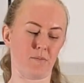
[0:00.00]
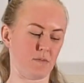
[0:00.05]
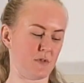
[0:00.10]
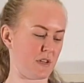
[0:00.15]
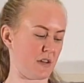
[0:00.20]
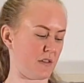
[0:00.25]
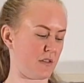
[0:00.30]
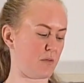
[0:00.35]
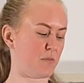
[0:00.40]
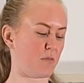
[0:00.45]

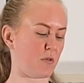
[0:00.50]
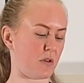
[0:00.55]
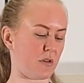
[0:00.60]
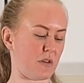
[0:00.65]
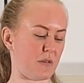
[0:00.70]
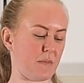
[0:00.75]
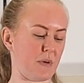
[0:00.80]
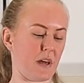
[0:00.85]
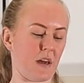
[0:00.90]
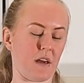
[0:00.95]
tell them we're
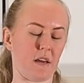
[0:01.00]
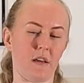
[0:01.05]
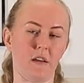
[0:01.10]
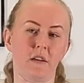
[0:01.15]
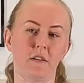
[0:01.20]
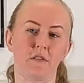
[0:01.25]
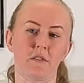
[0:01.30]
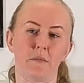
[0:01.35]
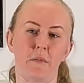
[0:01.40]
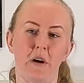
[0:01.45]
going to be
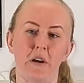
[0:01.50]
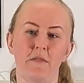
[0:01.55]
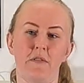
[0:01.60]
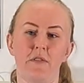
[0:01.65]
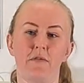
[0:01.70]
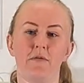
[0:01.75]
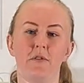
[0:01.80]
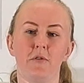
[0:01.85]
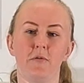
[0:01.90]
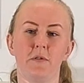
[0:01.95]
hanging some
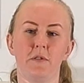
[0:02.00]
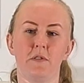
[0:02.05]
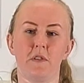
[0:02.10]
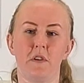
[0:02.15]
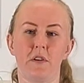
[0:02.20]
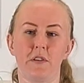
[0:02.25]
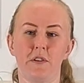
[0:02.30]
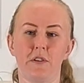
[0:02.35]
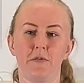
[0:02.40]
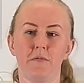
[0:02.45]
IV fluids
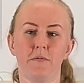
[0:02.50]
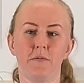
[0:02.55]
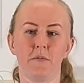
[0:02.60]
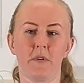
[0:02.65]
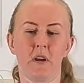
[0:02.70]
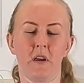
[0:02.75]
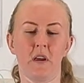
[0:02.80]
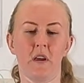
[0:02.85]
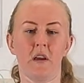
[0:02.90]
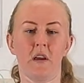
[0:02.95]
on you,
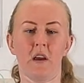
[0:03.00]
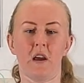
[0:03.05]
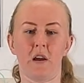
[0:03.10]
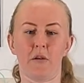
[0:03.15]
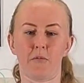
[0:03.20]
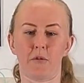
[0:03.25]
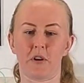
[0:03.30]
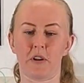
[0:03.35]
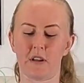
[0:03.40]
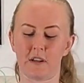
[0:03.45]

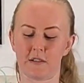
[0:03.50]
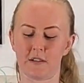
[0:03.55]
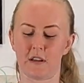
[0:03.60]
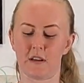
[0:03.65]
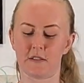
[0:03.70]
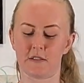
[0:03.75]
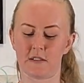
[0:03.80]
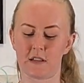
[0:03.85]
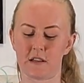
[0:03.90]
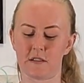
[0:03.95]
and we're going to
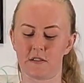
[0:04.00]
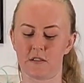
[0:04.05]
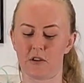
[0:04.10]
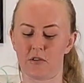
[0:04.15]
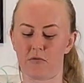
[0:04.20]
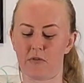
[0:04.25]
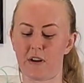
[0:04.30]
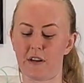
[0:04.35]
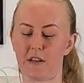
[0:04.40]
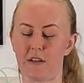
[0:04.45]
assess
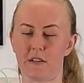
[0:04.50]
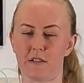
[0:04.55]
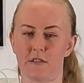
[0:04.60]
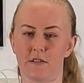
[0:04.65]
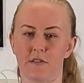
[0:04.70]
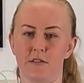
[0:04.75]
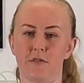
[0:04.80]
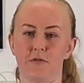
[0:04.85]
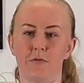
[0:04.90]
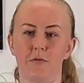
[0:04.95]
their
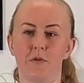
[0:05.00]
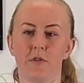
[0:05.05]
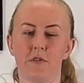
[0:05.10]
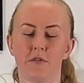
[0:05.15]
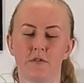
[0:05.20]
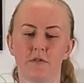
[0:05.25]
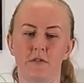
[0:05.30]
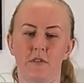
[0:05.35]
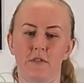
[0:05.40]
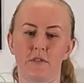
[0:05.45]
readiness to
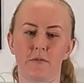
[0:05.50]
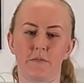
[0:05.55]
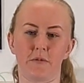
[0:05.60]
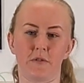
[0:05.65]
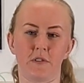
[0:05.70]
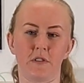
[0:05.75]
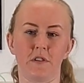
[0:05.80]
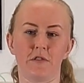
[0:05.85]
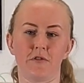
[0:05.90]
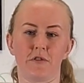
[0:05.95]
start the
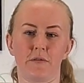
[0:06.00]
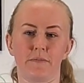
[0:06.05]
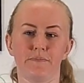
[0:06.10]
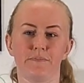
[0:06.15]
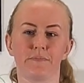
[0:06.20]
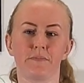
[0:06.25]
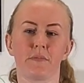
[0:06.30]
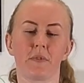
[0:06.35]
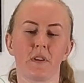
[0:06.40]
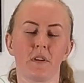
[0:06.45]
procedure.
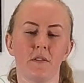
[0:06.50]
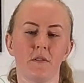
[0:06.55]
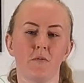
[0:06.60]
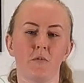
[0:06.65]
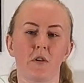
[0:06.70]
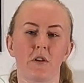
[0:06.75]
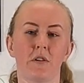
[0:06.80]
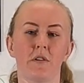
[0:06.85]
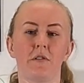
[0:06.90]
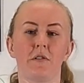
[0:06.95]

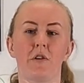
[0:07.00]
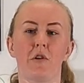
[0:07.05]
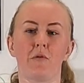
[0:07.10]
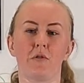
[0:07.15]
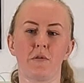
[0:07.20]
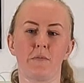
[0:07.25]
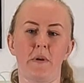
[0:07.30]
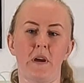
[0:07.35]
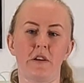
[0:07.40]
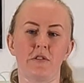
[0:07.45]
We're going to know
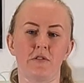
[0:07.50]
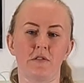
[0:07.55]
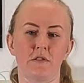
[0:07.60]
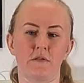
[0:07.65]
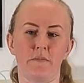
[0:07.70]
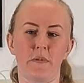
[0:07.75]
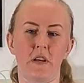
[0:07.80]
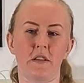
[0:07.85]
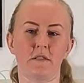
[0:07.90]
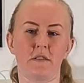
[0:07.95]
the
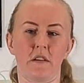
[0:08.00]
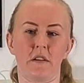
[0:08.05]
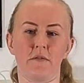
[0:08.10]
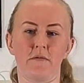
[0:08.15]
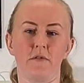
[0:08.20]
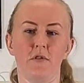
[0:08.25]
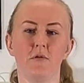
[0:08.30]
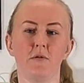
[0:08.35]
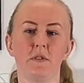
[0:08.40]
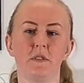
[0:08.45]
patient's
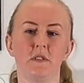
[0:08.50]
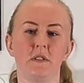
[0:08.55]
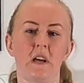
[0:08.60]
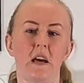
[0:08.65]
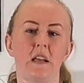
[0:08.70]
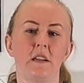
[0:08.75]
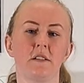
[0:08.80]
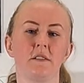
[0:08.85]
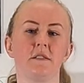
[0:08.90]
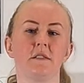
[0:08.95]
baseline fluid
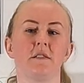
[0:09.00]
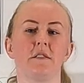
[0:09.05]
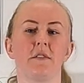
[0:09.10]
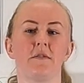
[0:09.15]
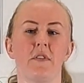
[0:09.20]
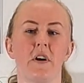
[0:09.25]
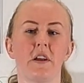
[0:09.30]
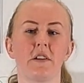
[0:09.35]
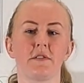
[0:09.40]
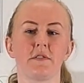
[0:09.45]
status,
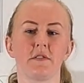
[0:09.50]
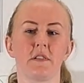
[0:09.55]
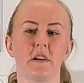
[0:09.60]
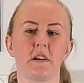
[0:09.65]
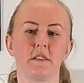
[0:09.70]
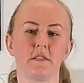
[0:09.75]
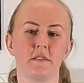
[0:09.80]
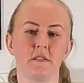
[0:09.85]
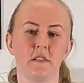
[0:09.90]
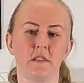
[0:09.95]
their vital
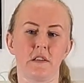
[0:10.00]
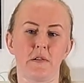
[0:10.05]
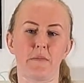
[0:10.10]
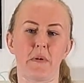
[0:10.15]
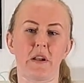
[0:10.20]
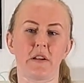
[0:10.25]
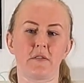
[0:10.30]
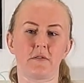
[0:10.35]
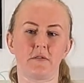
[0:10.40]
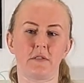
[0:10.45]
signs, and their
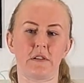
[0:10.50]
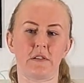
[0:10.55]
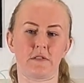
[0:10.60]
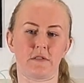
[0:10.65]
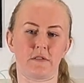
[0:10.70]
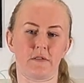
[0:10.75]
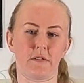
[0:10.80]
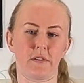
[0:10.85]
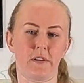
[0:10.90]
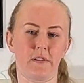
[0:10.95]
medical
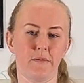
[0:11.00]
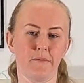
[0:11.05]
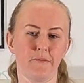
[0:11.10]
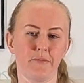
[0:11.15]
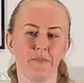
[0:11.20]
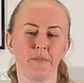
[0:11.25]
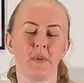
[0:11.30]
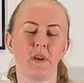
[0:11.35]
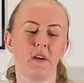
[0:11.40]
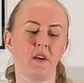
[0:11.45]
history.
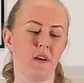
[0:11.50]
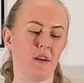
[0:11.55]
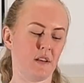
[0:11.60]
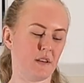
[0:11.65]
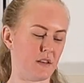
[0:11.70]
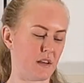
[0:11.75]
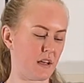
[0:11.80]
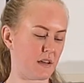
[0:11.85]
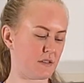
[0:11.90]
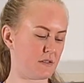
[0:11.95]

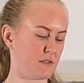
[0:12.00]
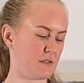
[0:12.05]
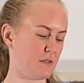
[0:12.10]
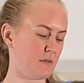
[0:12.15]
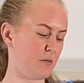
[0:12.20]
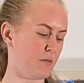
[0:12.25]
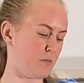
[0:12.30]
Next,